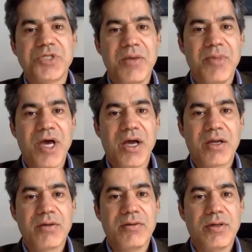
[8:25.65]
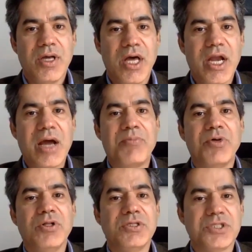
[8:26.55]
came back and
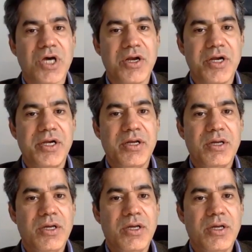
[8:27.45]
Apple started